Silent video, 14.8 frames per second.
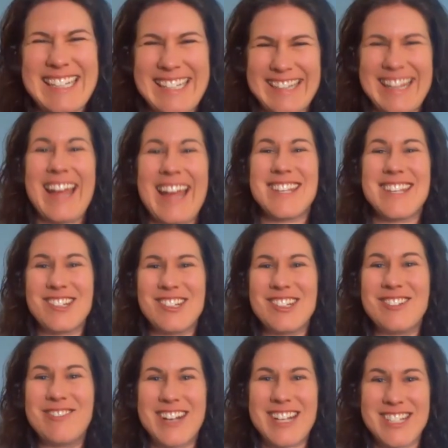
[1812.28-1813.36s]
That's a
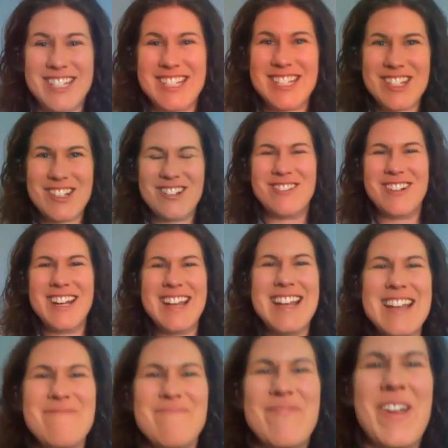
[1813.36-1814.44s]
good question too.
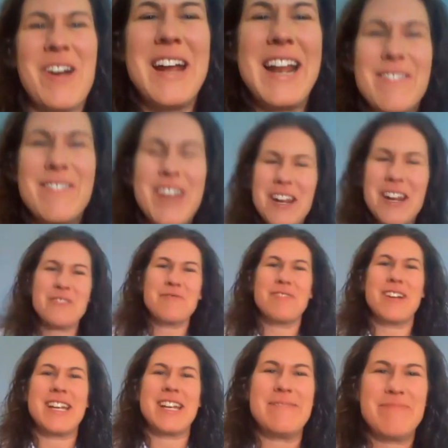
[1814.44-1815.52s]
All right, I've got a
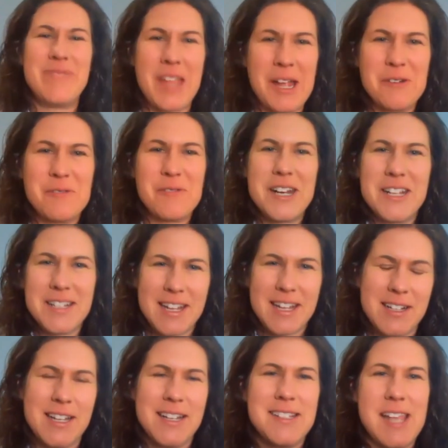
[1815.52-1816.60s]
great a great
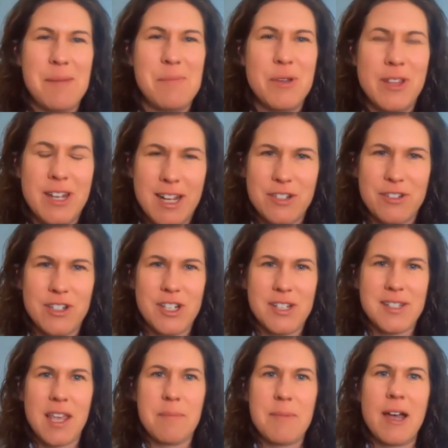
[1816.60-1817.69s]
example that actually
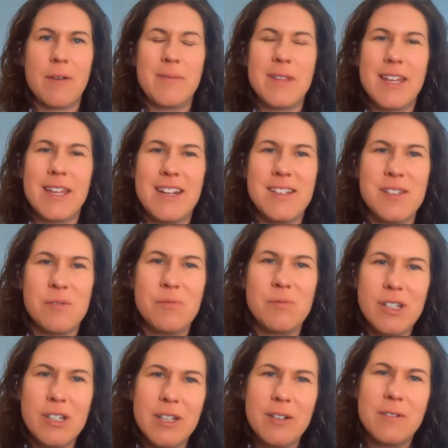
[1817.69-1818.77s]
just came out that is a
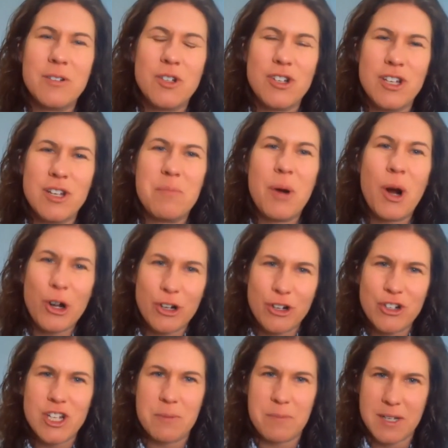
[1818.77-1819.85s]
really good
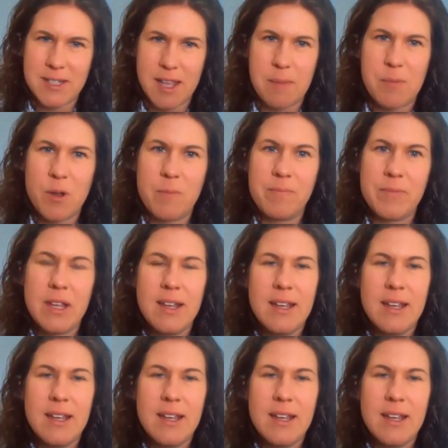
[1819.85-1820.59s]
partnership example.